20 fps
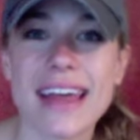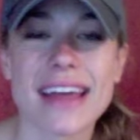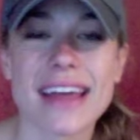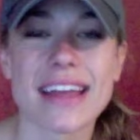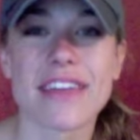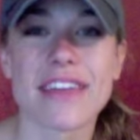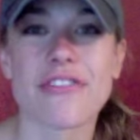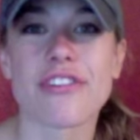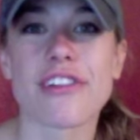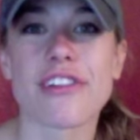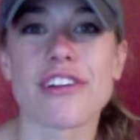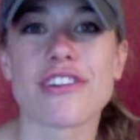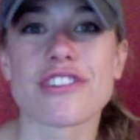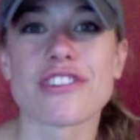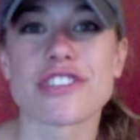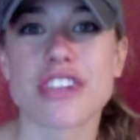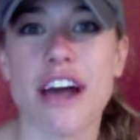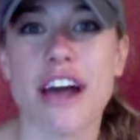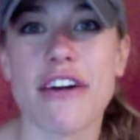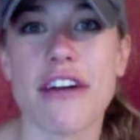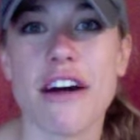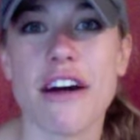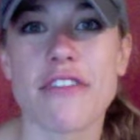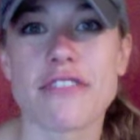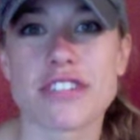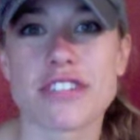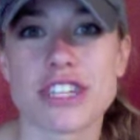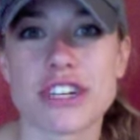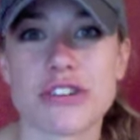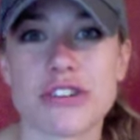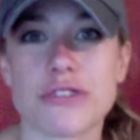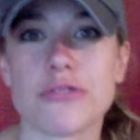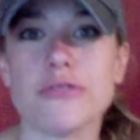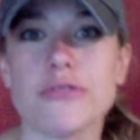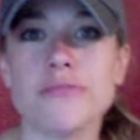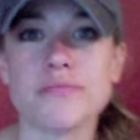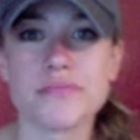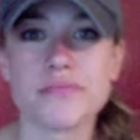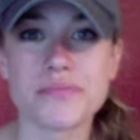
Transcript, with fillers: giving a little shout out to